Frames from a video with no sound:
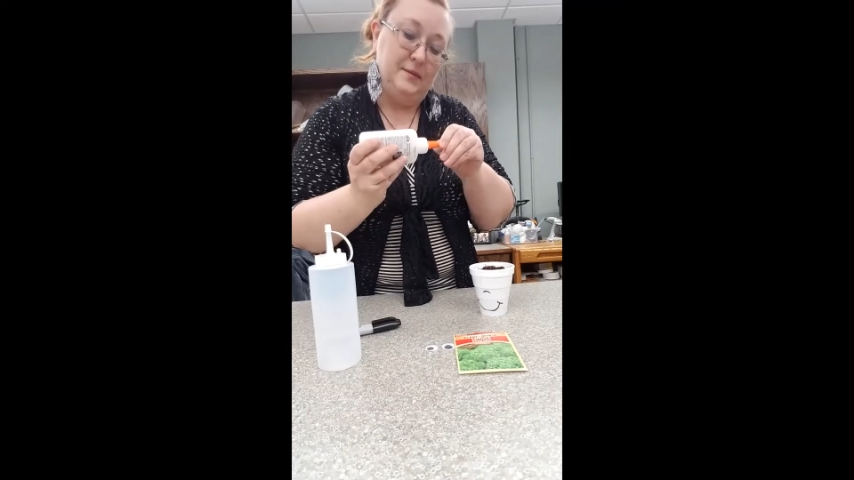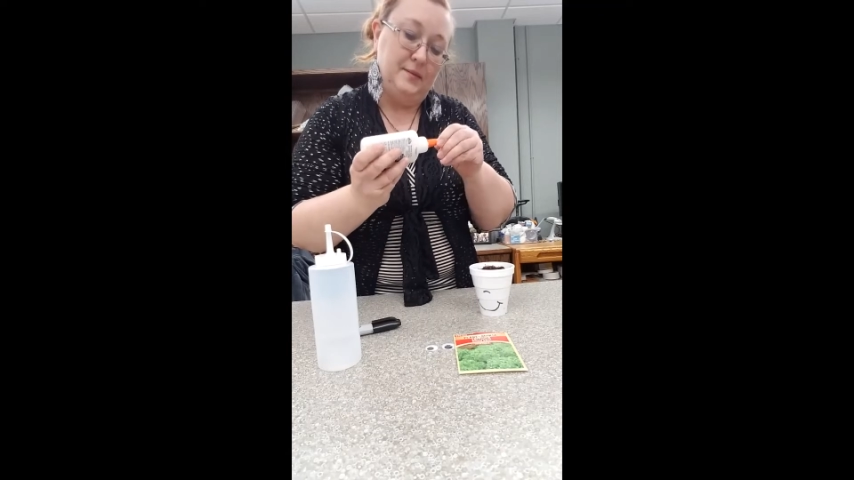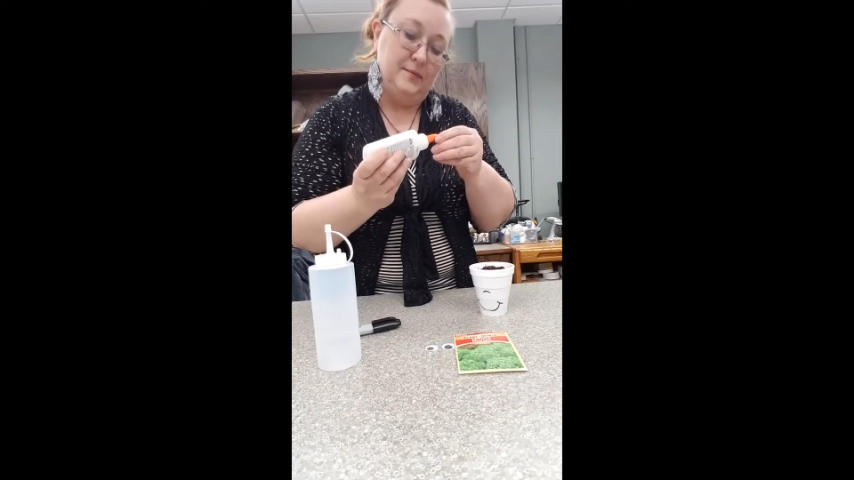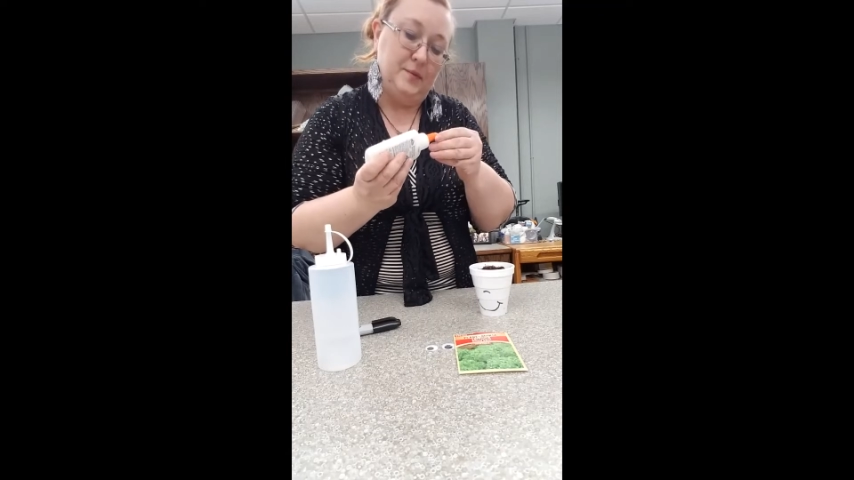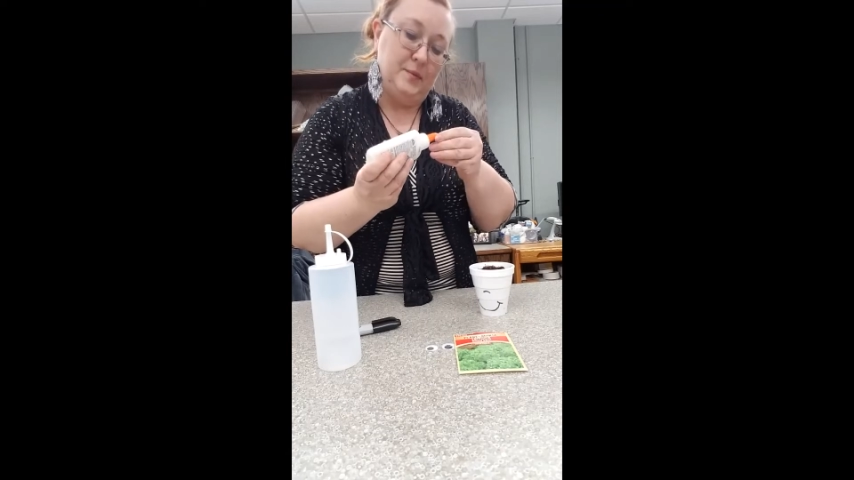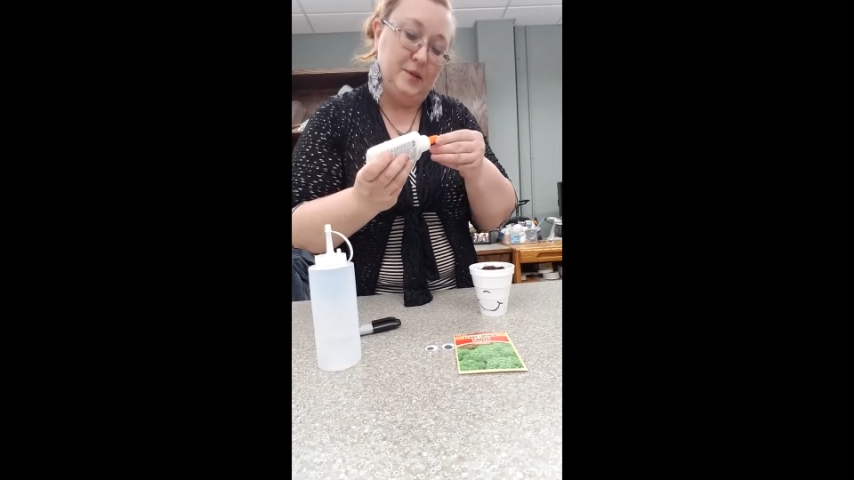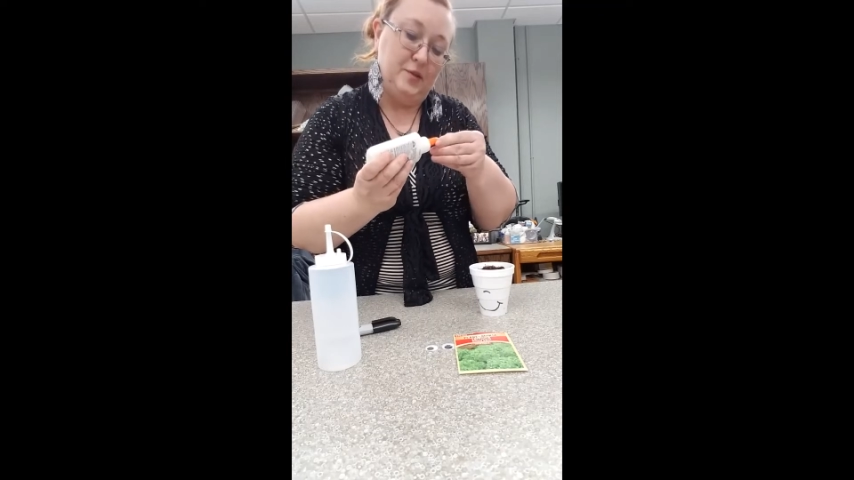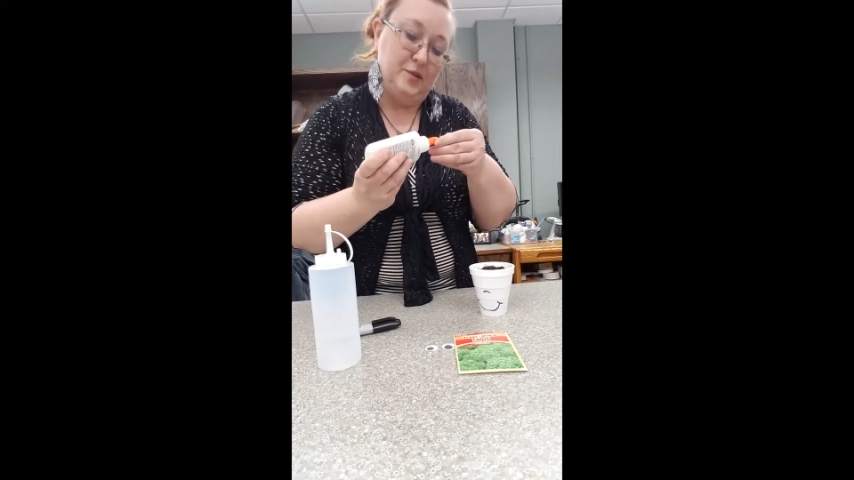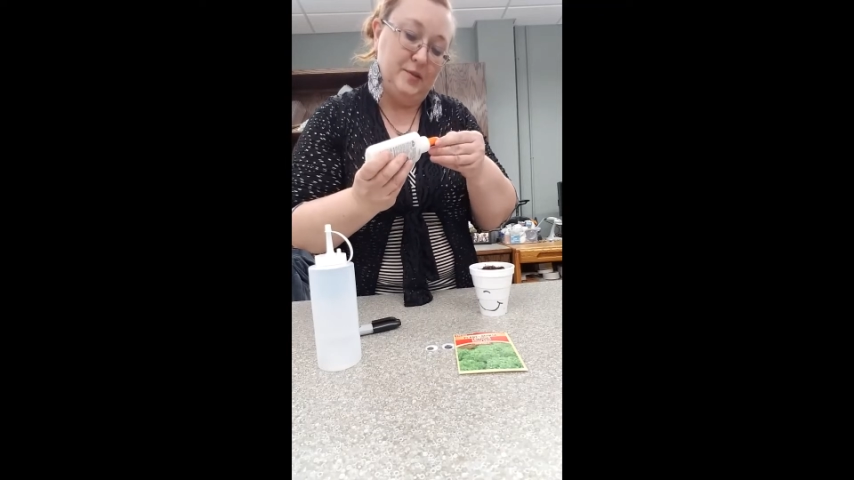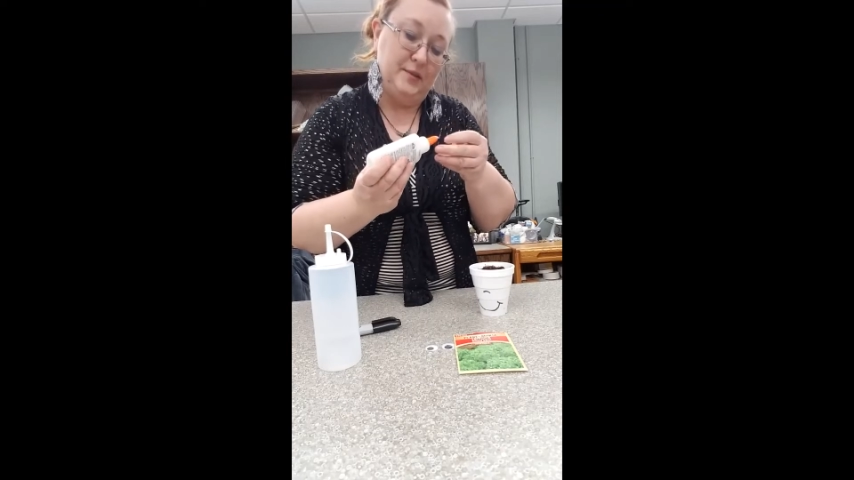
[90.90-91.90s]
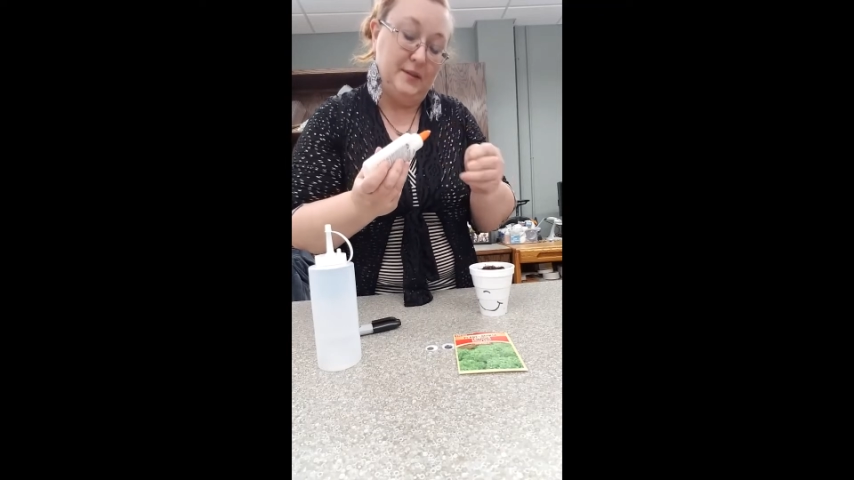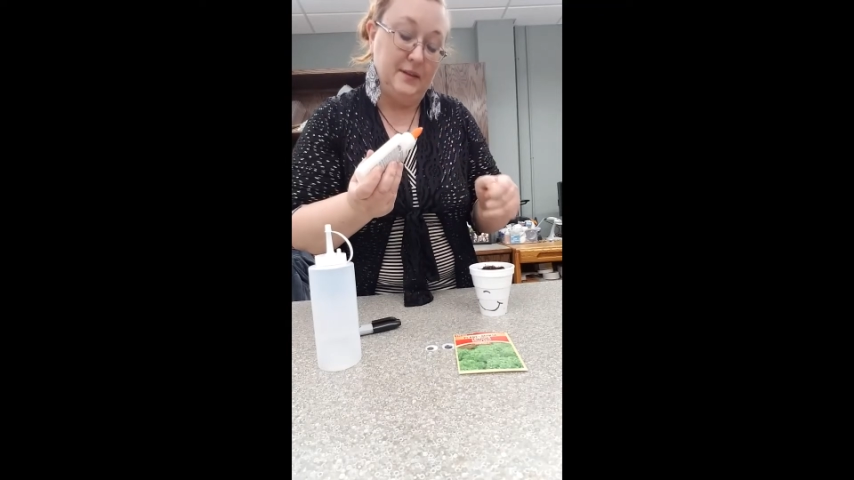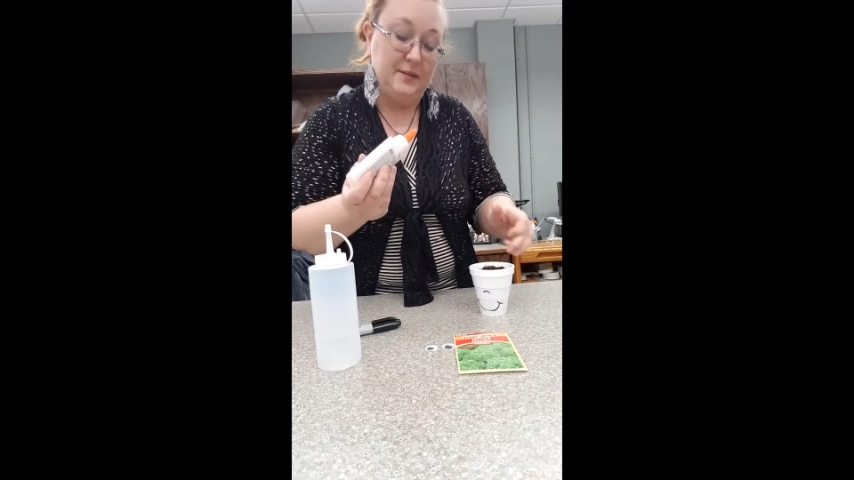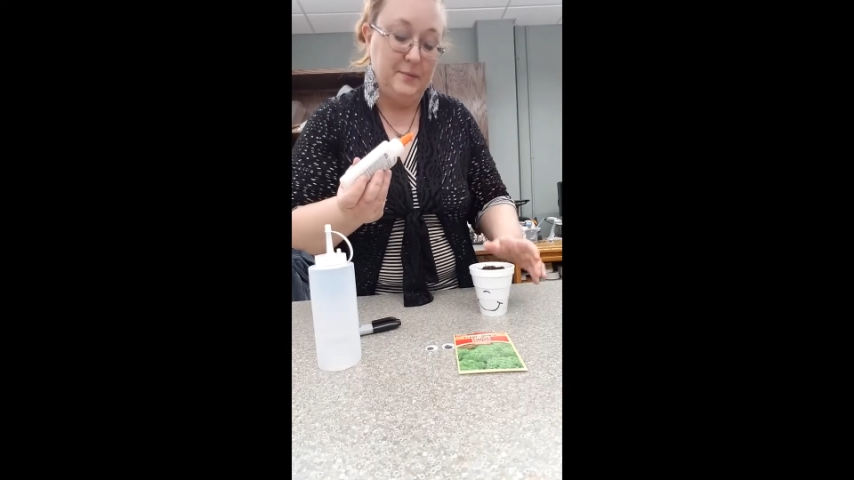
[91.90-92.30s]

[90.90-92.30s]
To make sure that I can get my